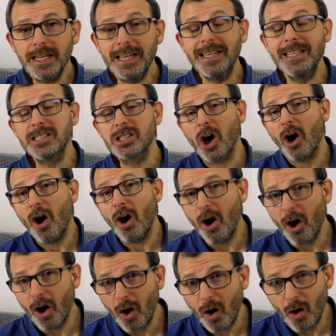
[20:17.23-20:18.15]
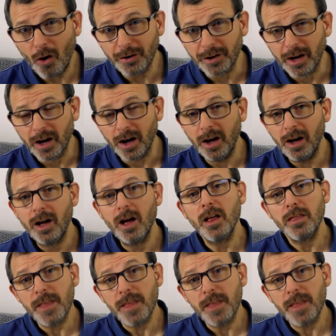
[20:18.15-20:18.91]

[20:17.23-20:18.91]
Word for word: is harder